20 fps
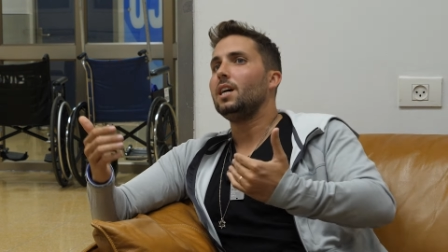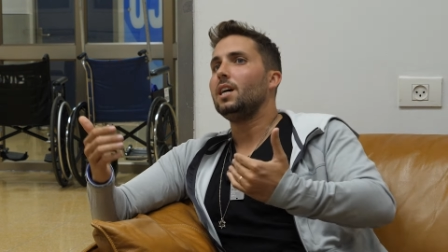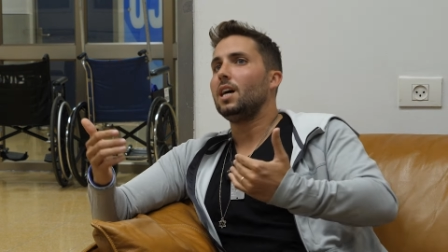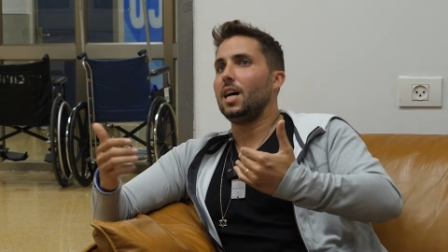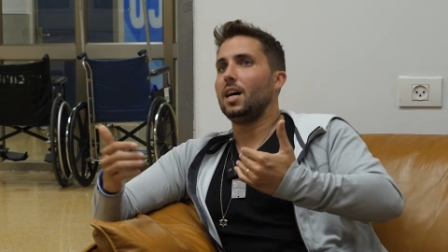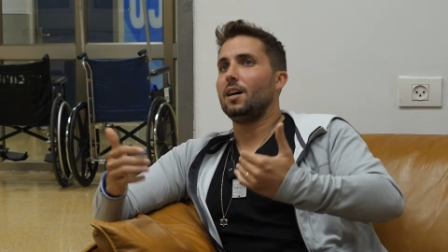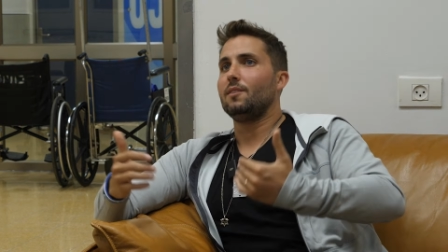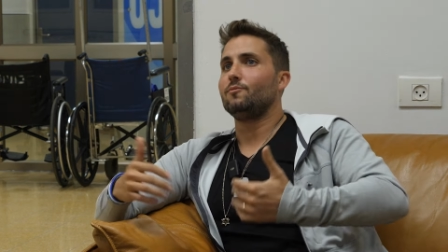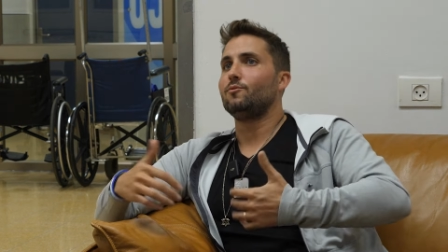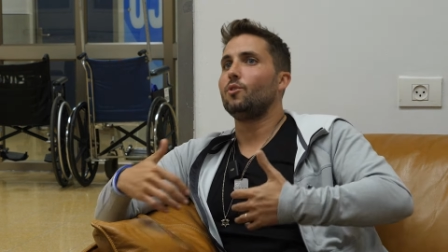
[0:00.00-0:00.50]

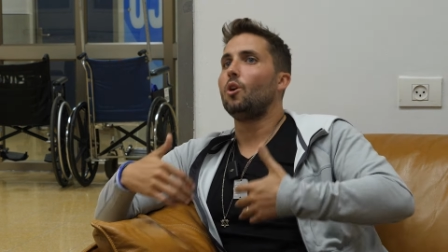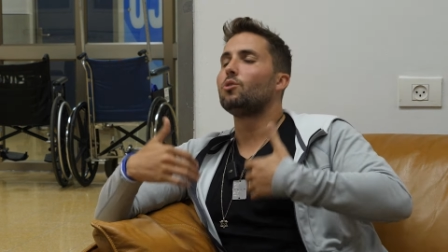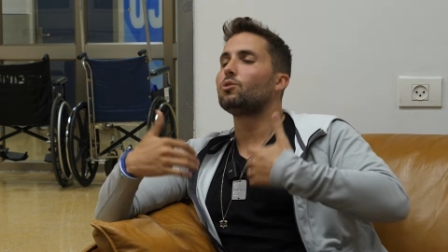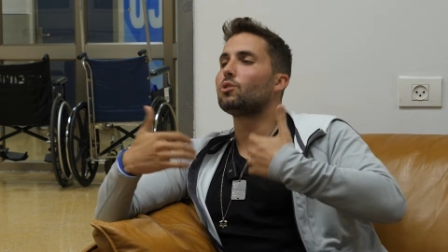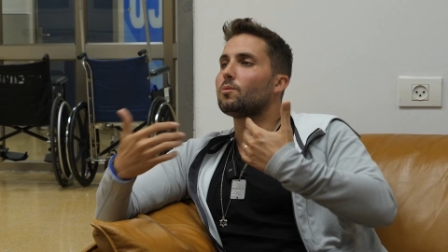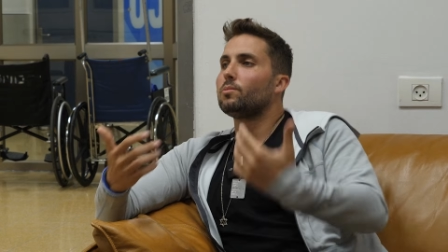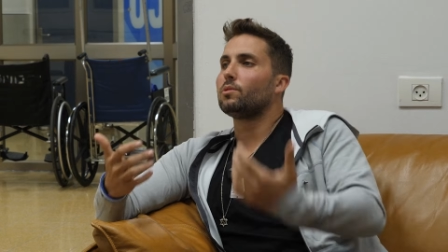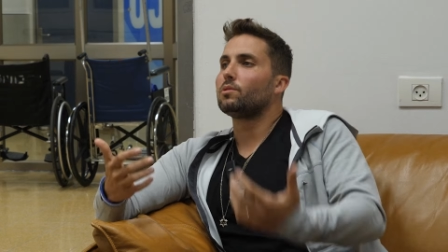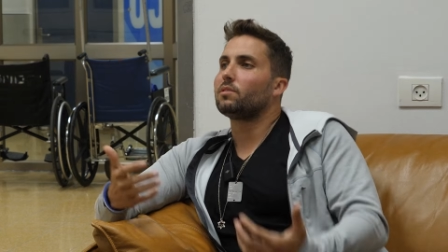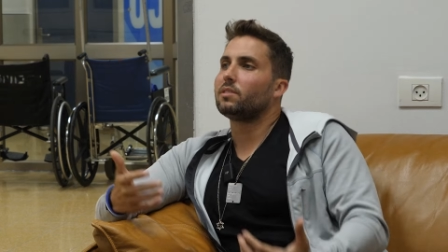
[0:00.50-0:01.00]
uh,
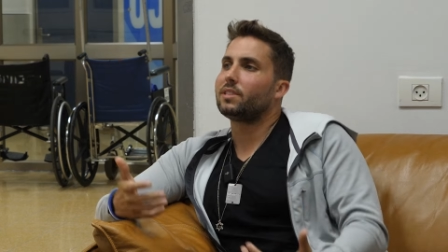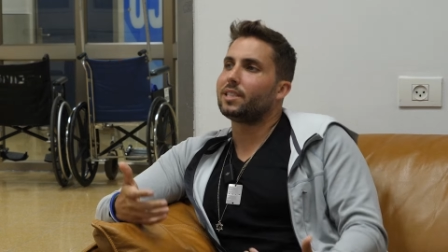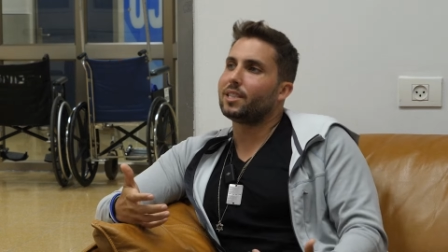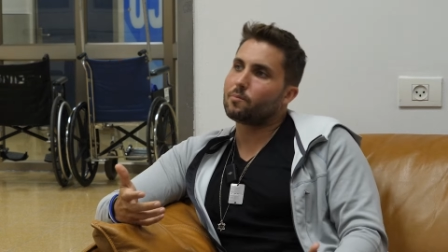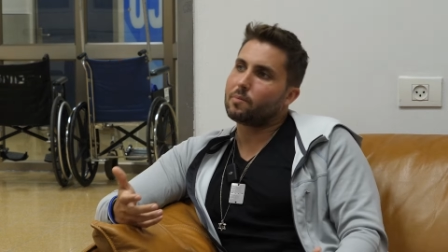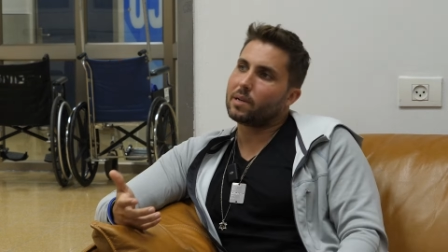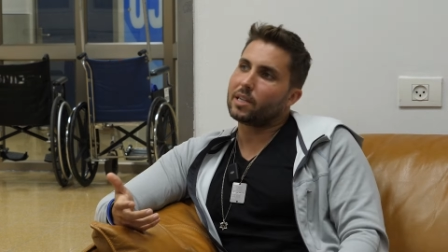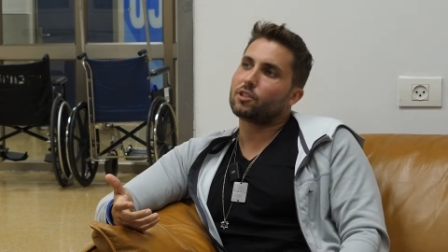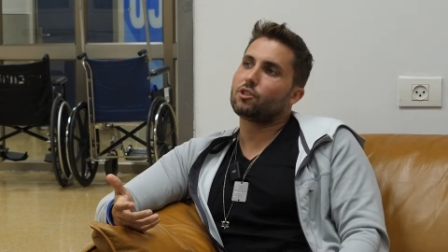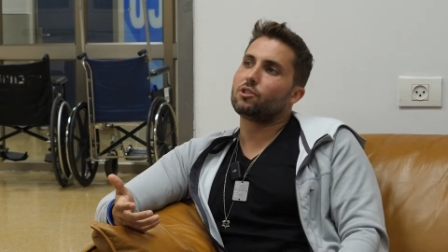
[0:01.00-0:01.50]
vulnerable to
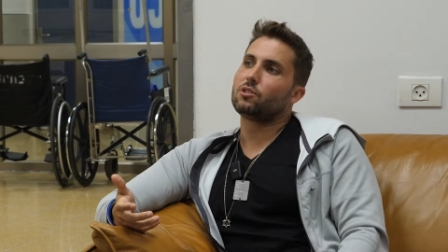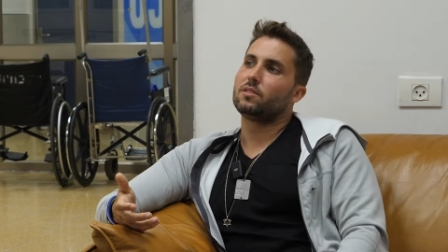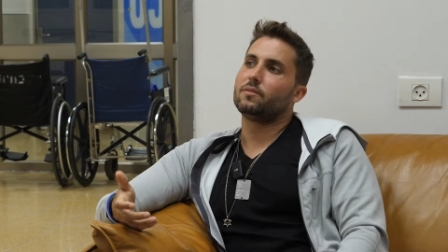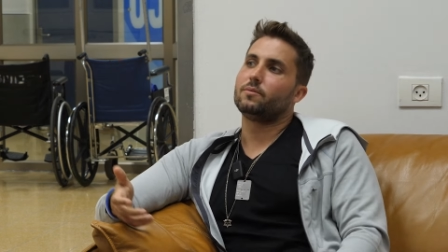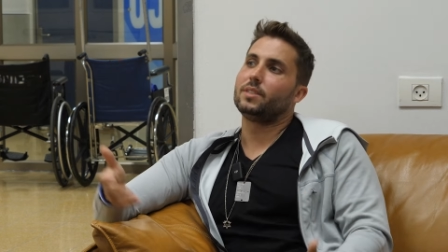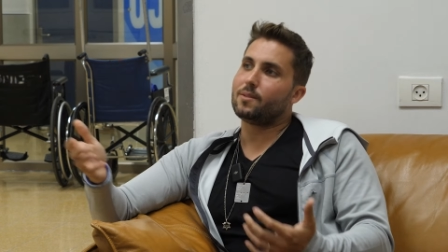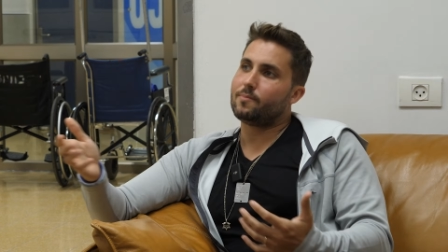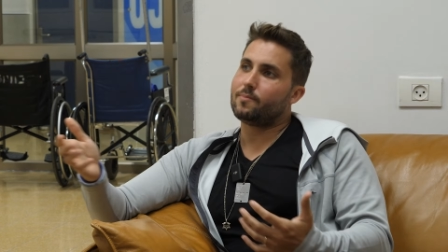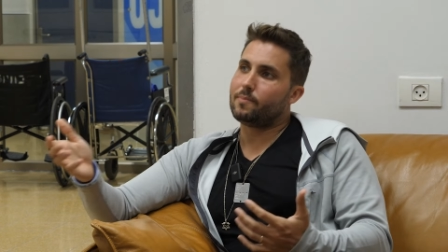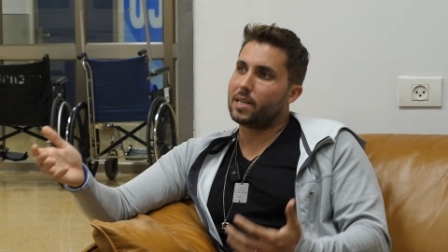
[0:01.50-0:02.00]
seeing pictures
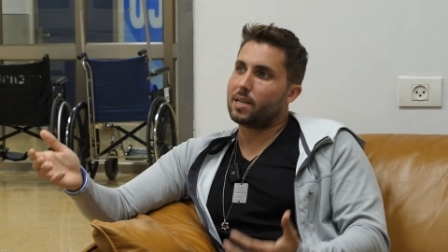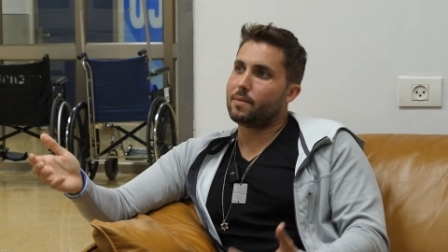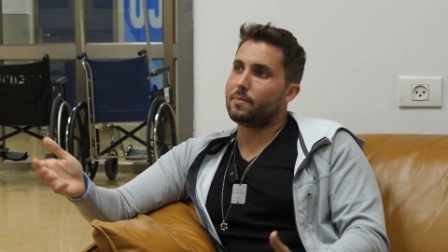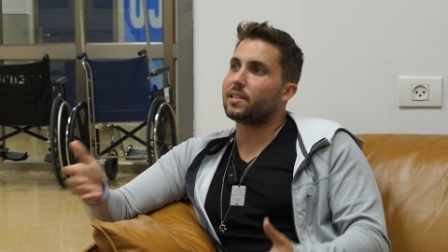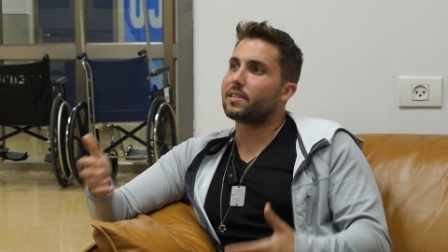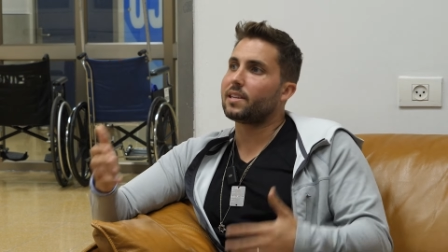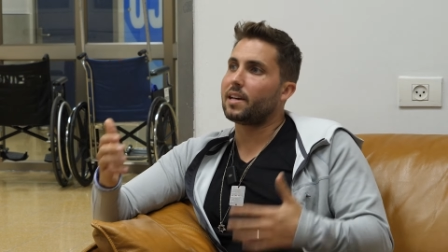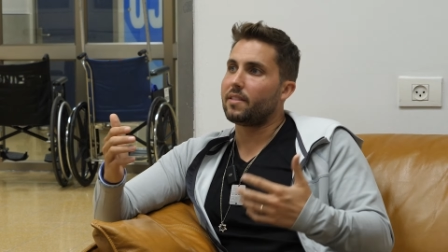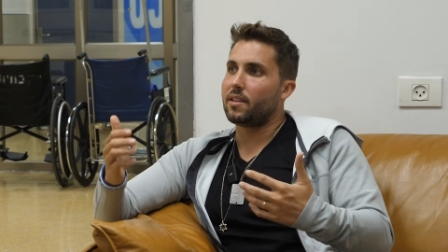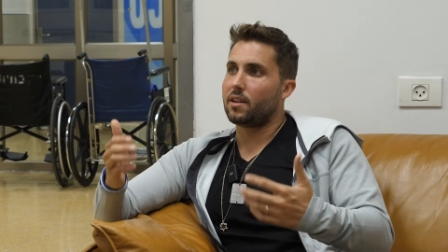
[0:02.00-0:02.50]
of dead
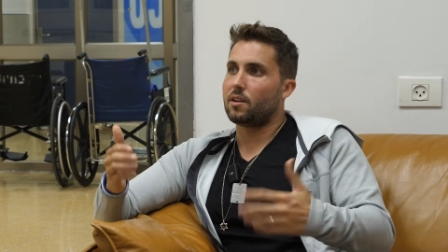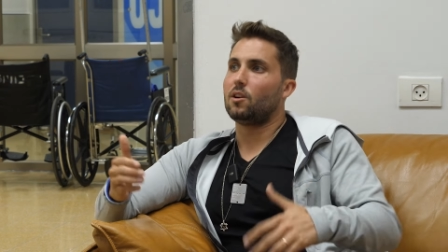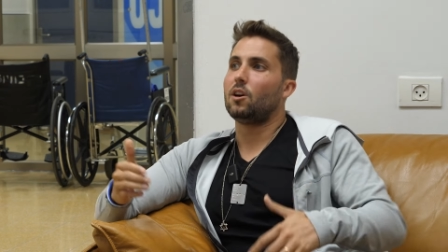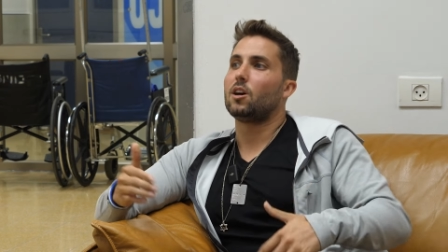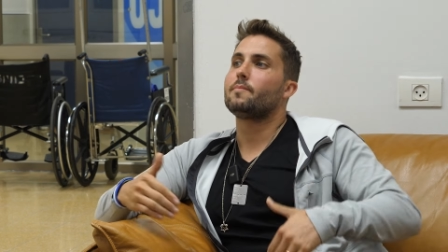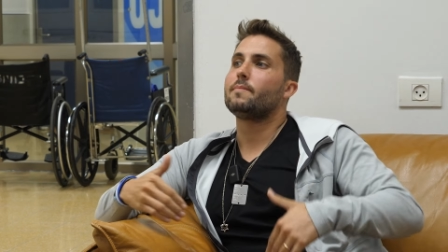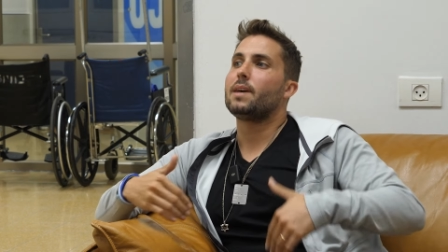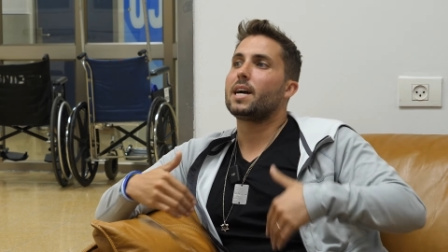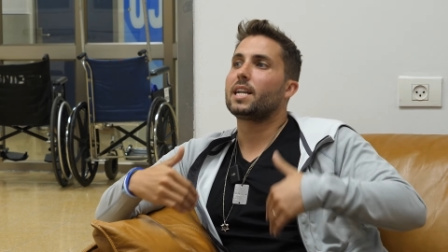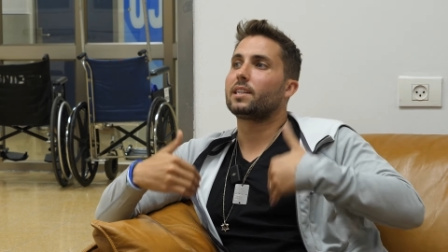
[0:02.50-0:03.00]
babies and then
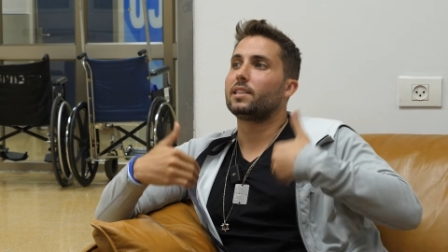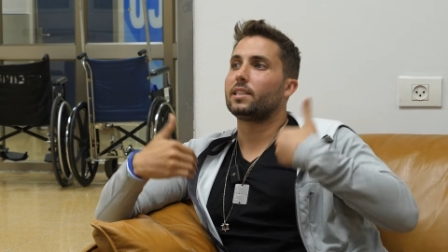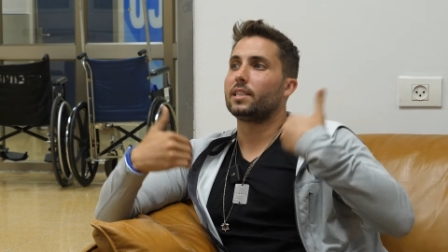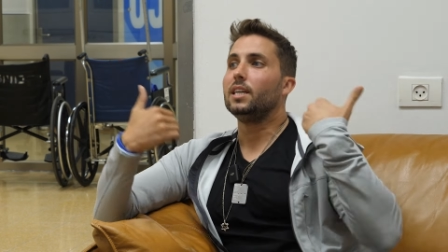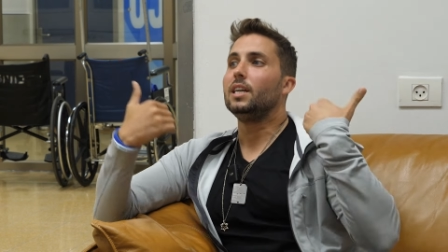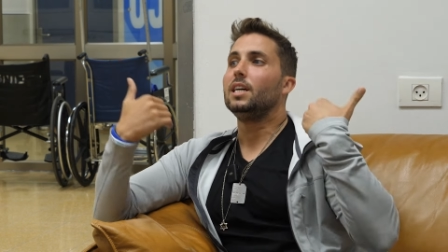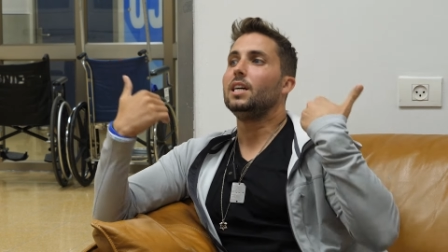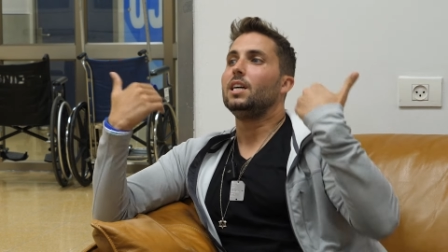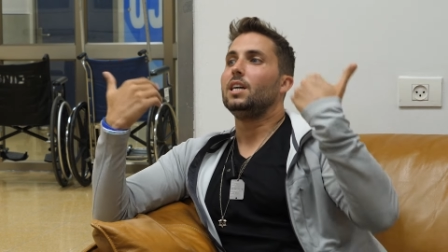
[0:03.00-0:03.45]
automatically